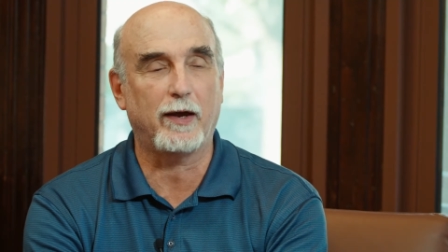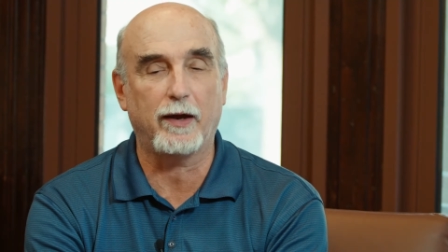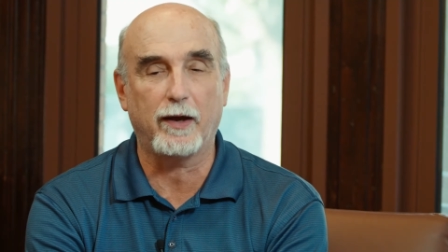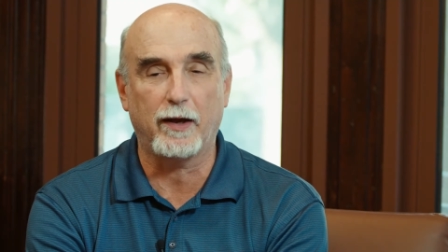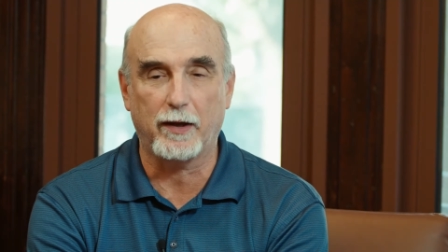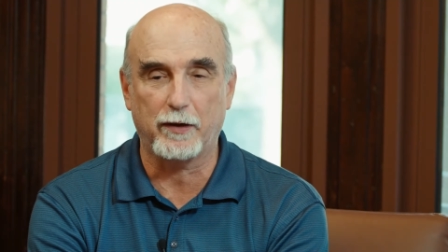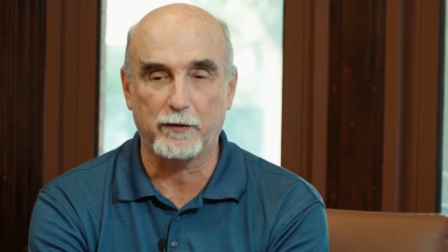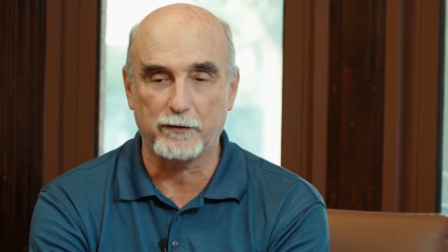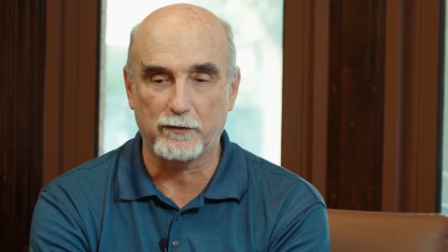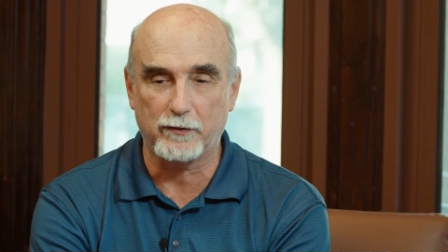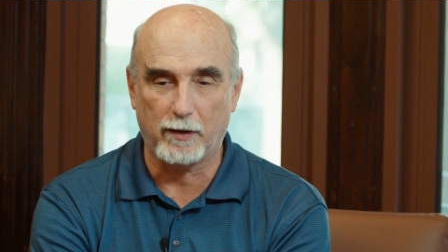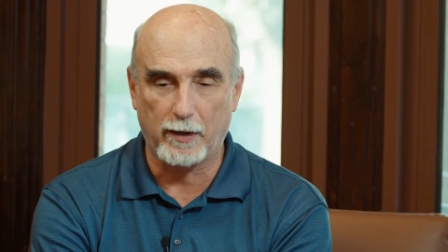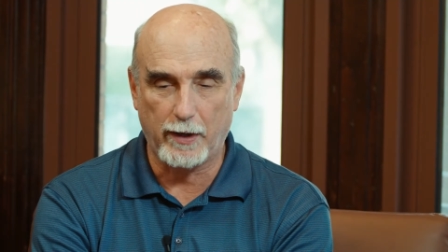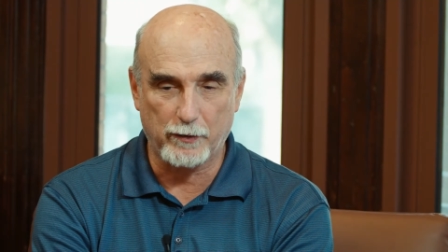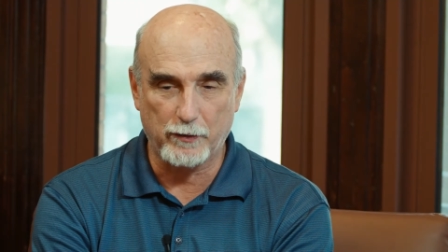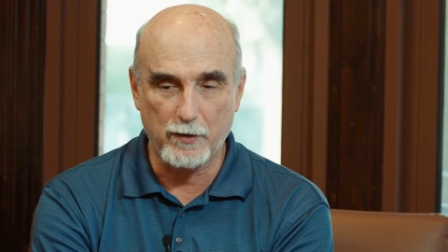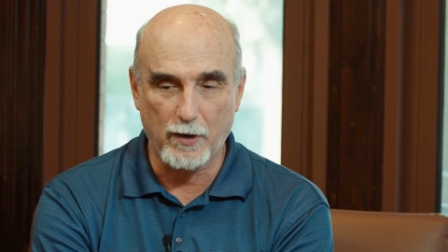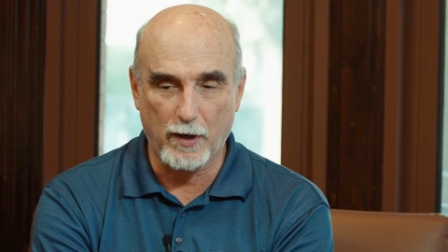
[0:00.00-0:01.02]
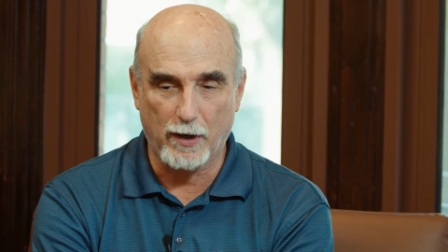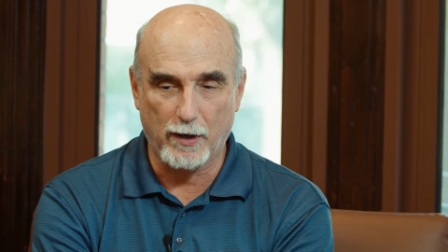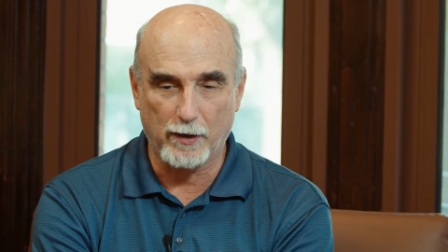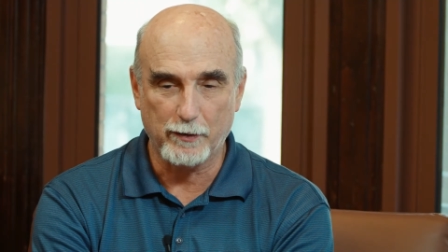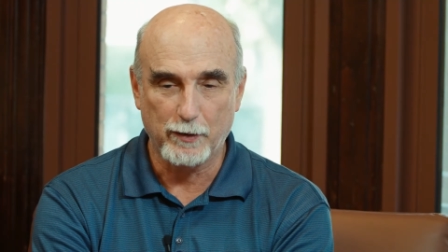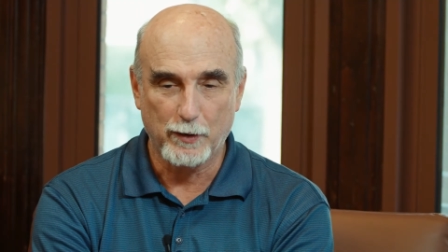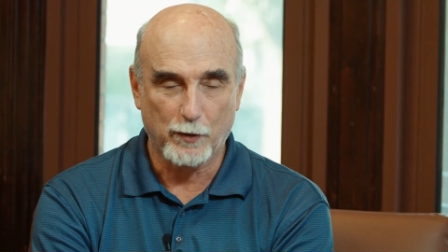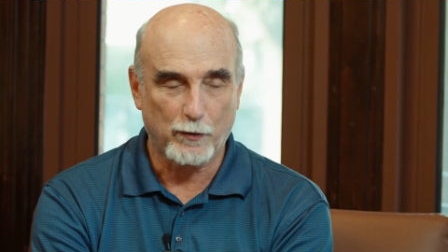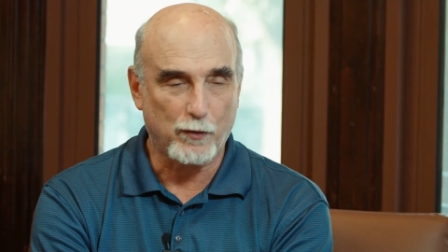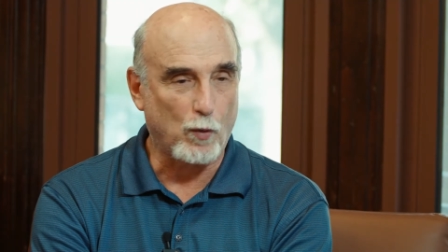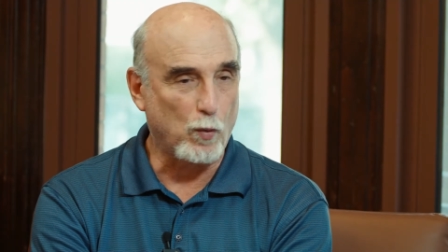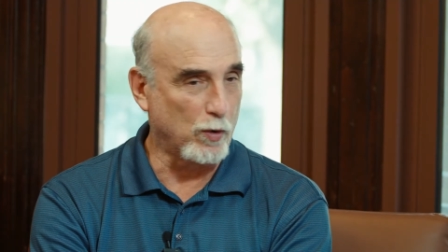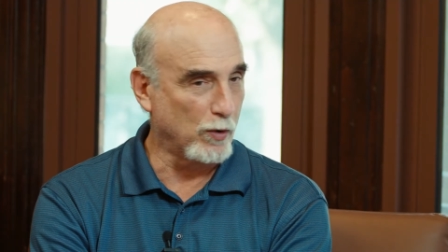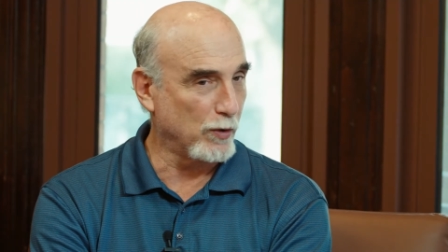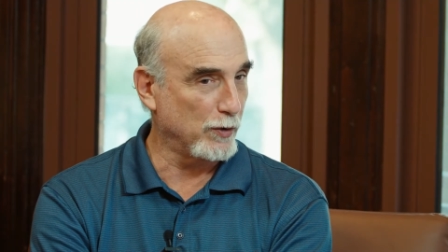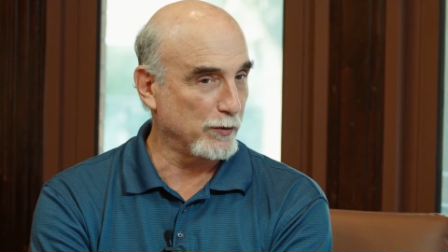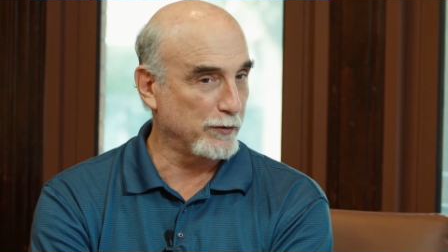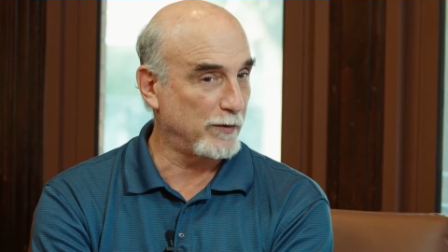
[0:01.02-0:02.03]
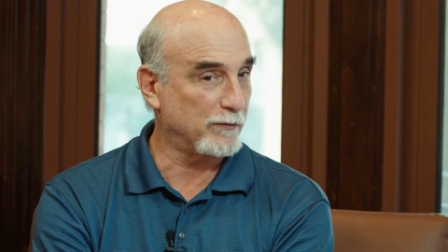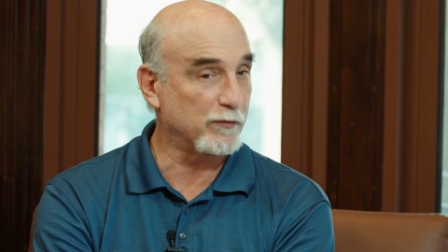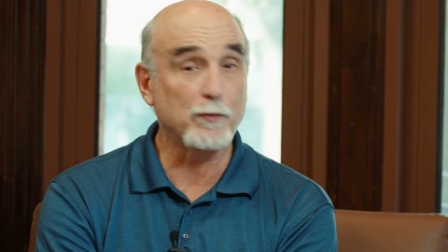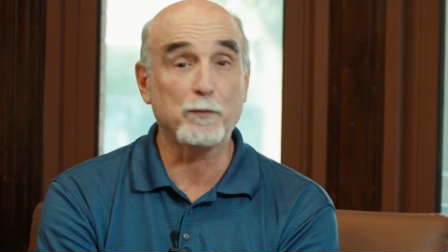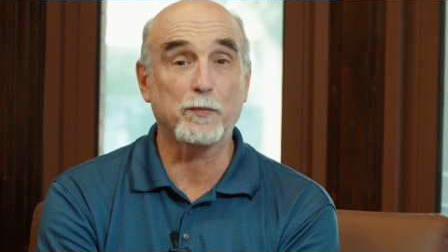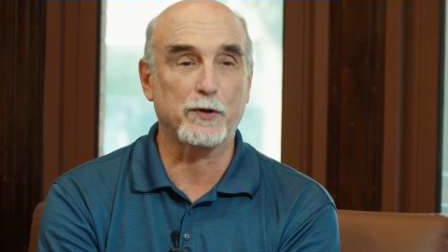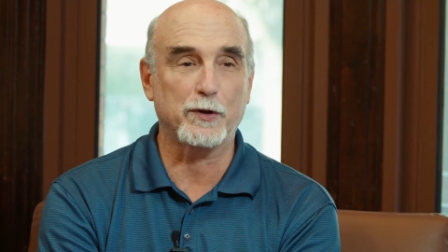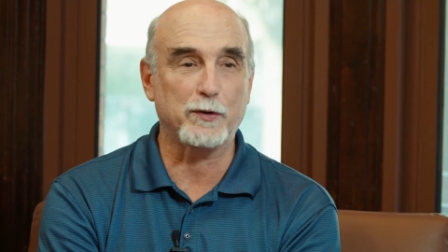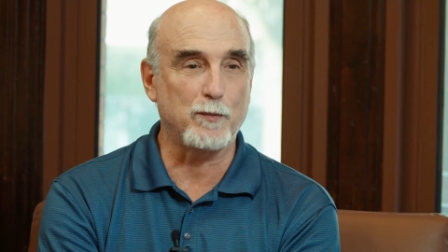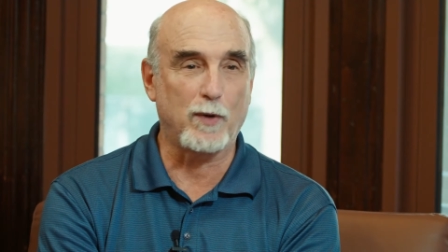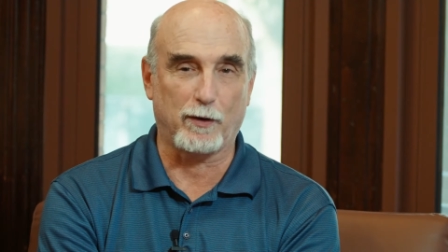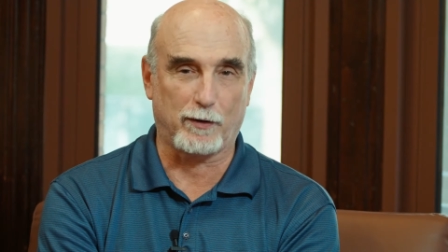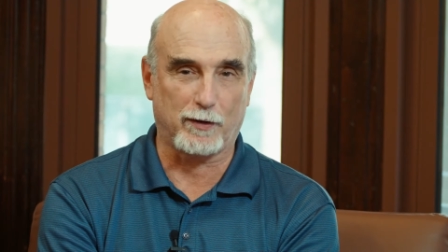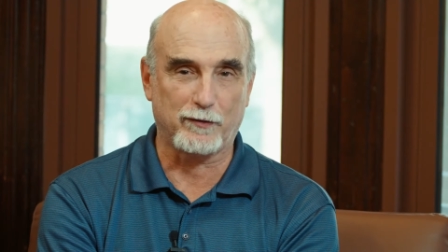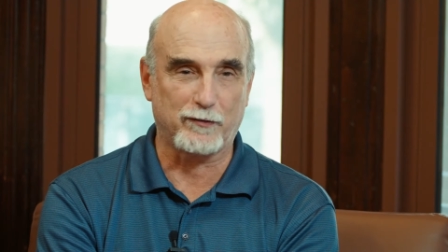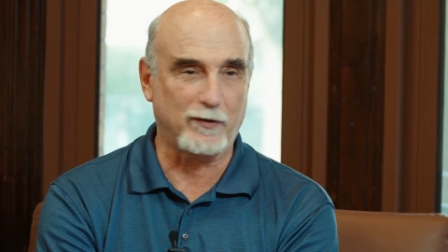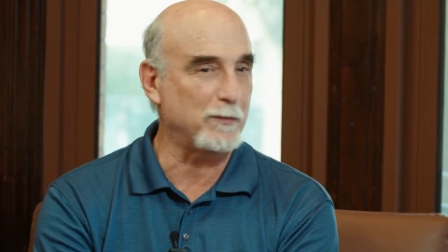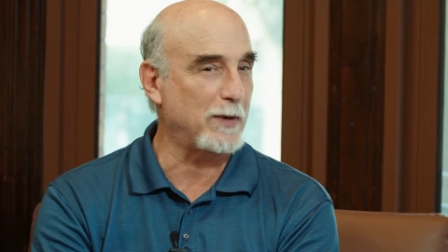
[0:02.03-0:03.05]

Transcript: And in the world of complete markets,